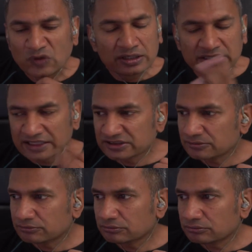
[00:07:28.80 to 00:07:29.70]
that
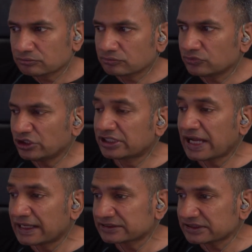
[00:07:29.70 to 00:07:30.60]
you
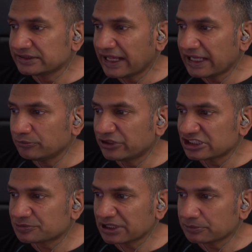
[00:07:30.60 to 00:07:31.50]
can't name these
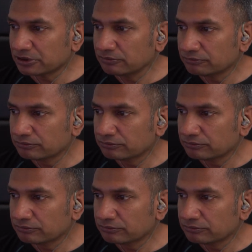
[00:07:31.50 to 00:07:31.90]
people,